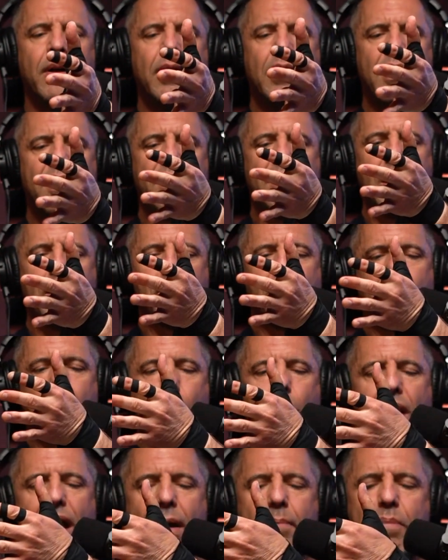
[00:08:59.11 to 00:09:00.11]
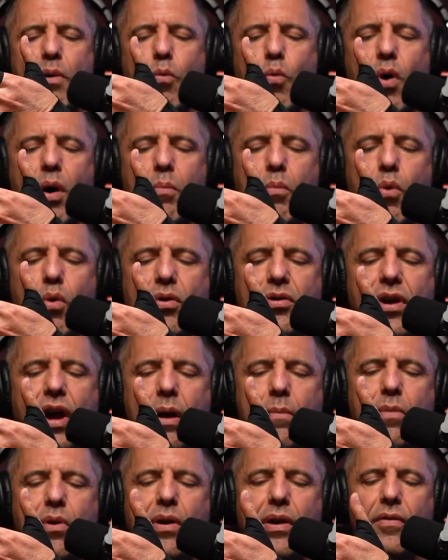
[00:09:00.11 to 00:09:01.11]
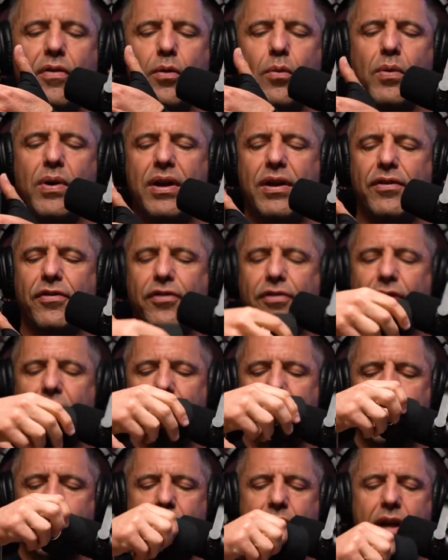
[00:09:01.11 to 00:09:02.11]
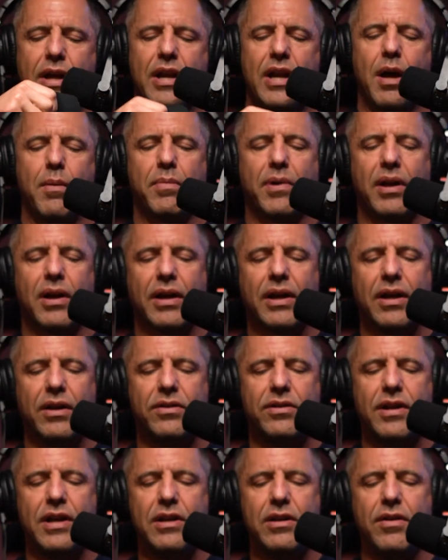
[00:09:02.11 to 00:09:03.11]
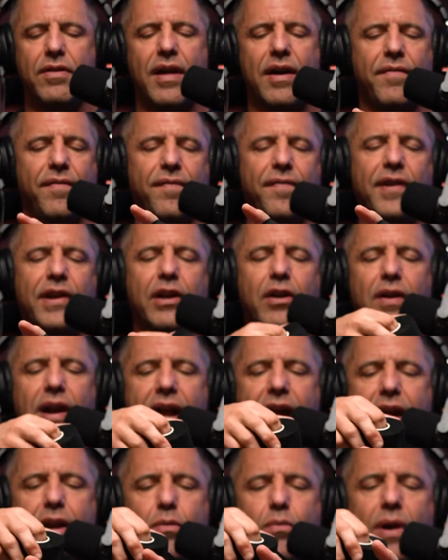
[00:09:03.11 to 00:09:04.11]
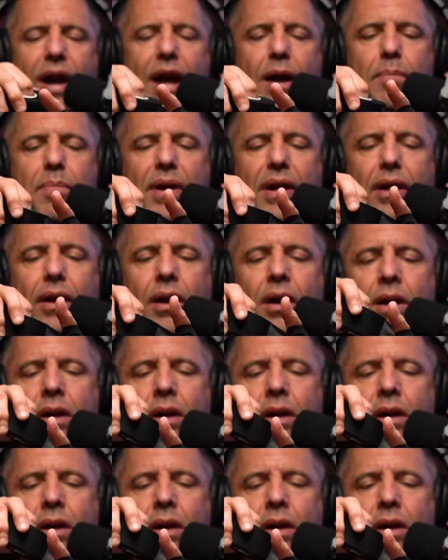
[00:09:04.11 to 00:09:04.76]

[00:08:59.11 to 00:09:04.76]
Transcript: And then I'm going to wrap it one more time around the wrist, and I'm going to continue that figure 8 wrapping,